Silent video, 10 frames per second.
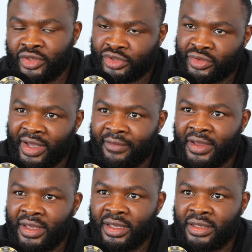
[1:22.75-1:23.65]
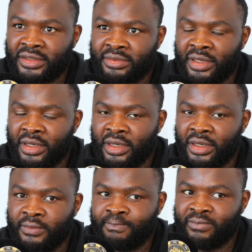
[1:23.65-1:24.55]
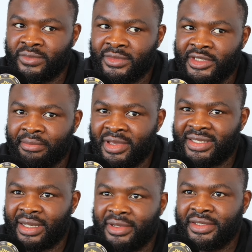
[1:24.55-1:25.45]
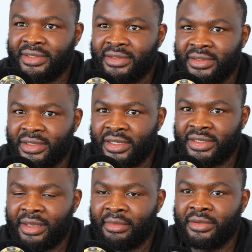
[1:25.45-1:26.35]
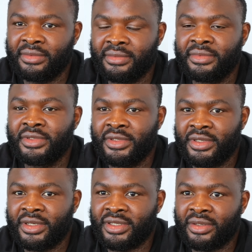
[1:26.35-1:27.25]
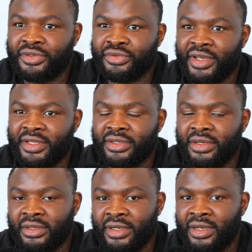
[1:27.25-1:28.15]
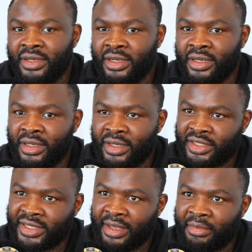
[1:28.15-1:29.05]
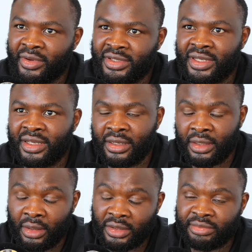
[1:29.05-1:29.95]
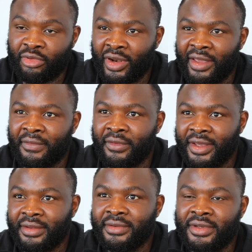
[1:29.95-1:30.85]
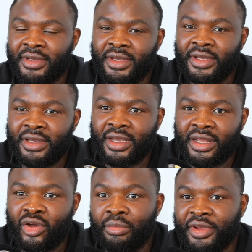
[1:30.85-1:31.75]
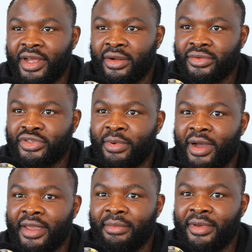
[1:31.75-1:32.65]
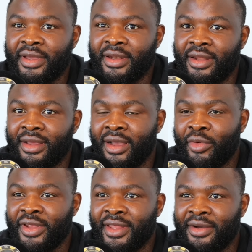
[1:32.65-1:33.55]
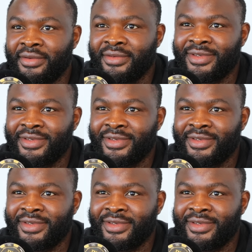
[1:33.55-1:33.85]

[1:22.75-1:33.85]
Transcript: Used to have a big summers, Simon, as a causeway. So that time was small everywhere. And he called me down to spot him, and I went down.